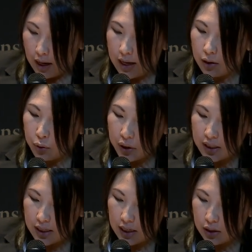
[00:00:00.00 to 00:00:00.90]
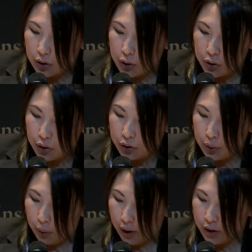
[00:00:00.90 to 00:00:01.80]
and increased institutional
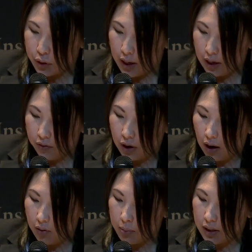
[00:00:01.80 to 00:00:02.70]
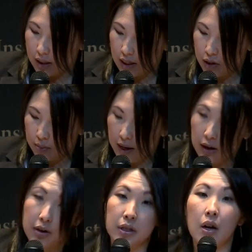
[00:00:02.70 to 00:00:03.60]
support and training for government decision
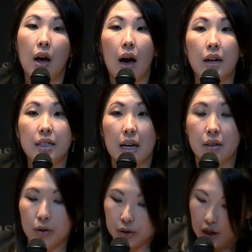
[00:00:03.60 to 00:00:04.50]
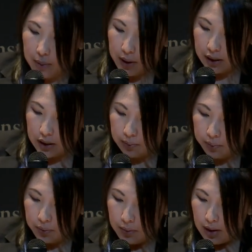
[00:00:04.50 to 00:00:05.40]
makers on technical topics.
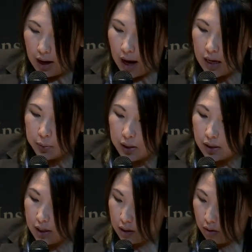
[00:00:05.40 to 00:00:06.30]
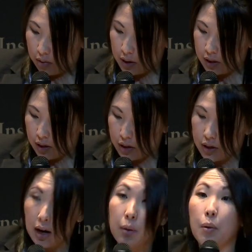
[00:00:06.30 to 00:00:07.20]
As we continue our research,
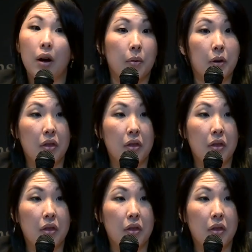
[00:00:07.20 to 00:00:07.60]
I welcome your